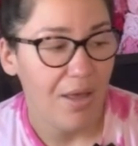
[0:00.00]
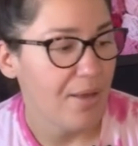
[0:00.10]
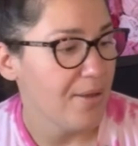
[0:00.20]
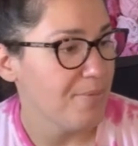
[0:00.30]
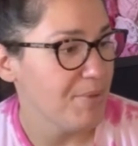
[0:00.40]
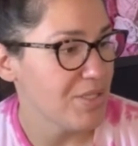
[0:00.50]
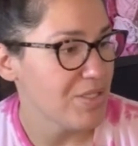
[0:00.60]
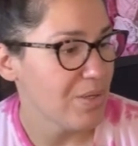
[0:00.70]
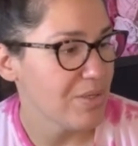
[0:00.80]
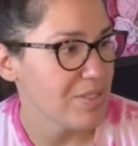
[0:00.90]
And
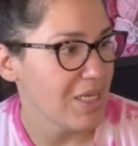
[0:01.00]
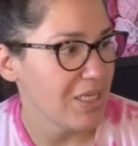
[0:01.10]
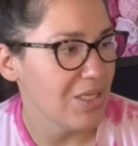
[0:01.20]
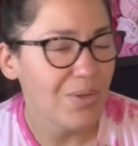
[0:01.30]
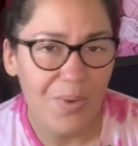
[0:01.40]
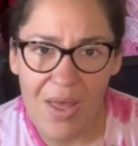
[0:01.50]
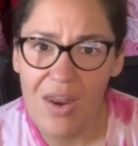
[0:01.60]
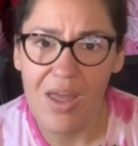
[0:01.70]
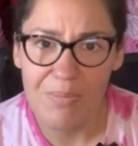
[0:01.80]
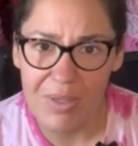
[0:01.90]
so I was like, you know
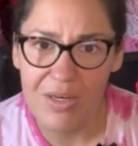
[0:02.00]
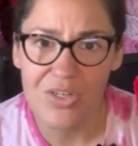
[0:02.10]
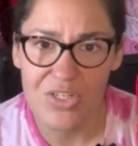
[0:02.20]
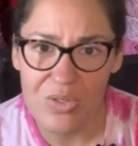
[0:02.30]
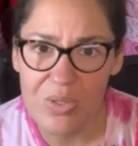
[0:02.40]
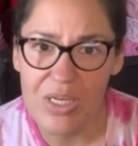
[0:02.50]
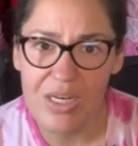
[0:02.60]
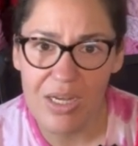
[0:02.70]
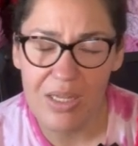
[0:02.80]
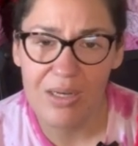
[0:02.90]
what, I'm gonna do
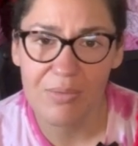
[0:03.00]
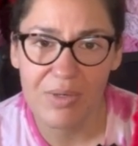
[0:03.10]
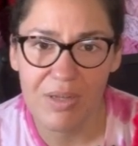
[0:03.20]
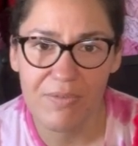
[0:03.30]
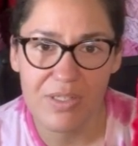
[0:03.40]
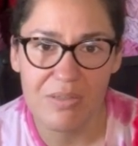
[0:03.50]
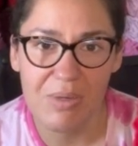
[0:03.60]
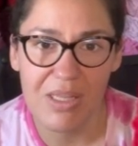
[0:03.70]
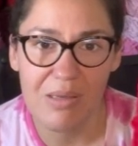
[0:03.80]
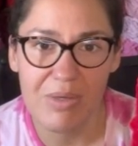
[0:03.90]
it. And when I first
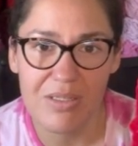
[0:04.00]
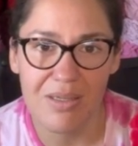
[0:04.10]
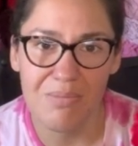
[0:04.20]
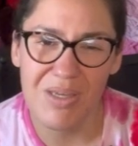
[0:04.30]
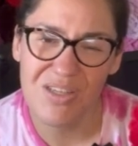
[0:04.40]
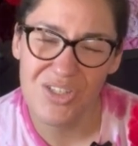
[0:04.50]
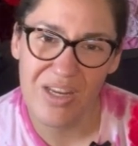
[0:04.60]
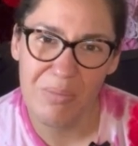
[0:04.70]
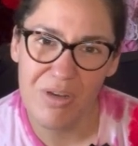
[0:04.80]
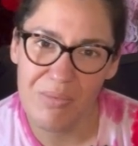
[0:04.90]
made them, I was like, man,
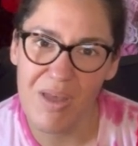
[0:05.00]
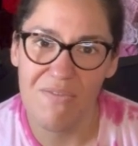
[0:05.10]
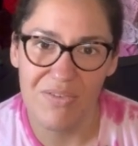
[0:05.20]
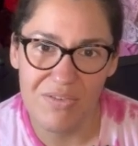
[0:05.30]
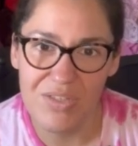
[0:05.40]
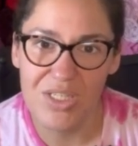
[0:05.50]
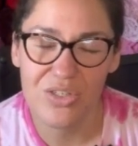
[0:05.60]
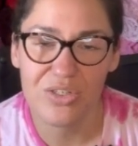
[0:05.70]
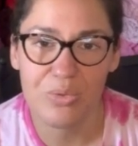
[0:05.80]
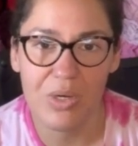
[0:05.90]
should I put them at
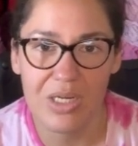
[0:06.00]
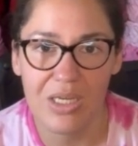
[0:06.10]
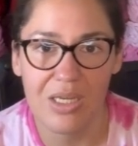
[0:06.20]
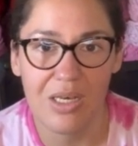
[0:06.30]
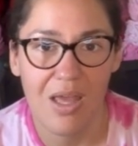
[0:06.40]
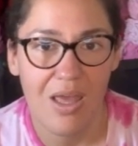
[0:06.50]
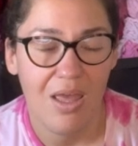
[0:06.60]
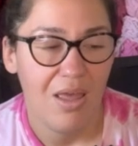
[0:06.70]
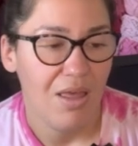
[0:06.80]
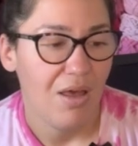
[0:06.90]
15 or 20? And
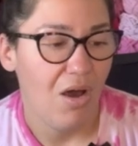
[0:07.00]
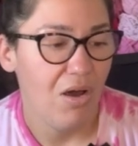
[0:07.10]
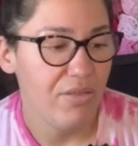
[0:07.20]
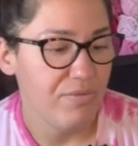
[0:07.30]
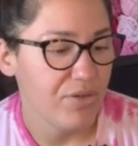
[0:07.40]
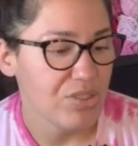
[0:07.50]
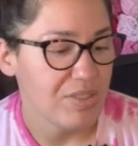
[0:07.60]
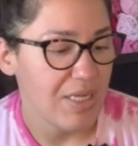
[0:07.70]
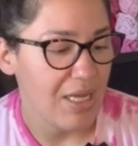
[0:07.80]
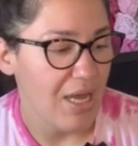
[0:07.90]
all the
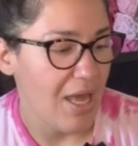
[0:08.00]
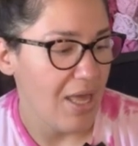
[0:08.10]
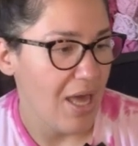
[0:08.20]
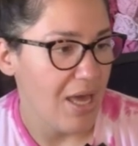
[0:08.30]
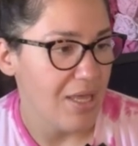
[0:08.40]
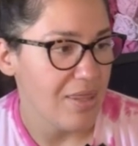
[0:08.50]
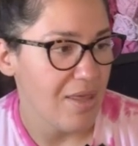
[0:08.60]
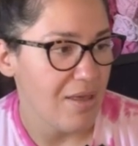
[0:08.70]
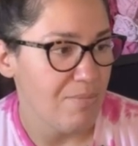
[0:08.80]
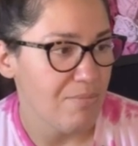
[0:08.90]
first day I had
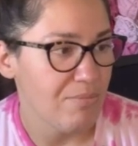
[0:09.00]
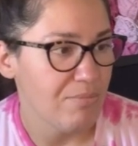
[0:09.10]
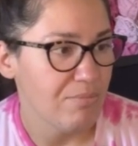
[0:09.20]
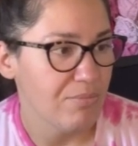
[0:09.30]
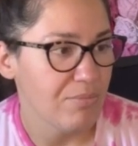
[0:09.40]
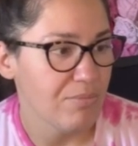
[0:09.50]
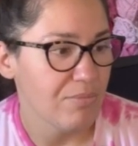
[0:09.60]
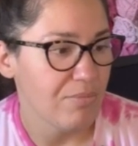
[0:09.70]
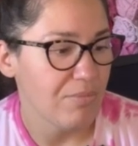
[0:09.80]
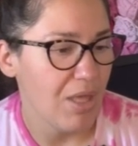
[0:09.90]
them,
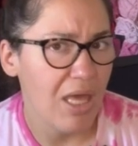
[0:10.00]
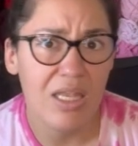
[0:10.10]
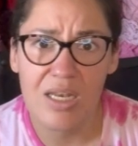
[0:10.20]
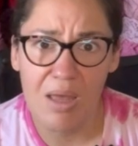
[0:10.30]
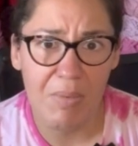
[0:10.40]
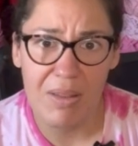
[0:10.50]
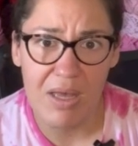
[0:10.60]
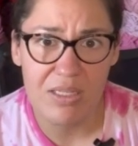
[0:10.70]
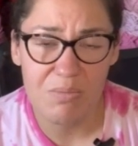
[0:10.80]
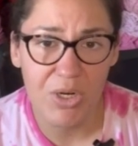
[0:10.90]
and at my
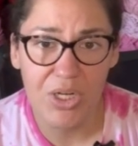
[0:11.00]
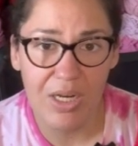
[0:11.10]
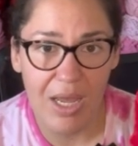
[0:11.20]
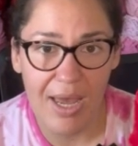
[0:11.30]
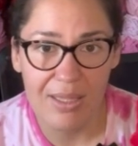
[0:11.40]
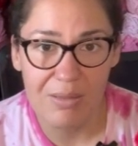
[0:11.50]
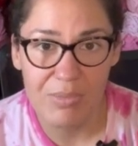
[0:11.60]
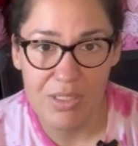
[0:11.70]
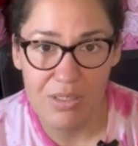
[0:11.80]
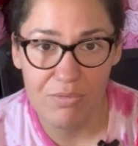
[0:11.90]
last market, I had them
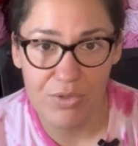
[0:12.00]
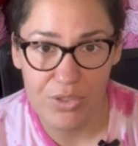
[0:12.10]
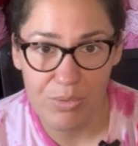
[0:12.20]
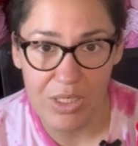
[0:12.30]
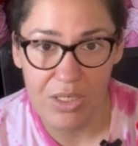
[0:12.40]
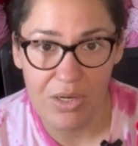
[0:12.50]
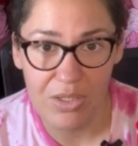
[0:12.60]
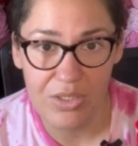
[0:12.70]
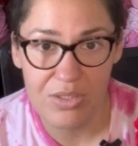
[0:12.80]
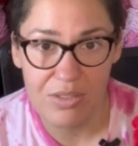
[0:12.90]
listed for
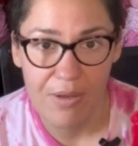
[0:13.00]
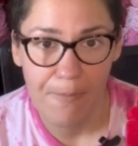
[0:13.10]
$20.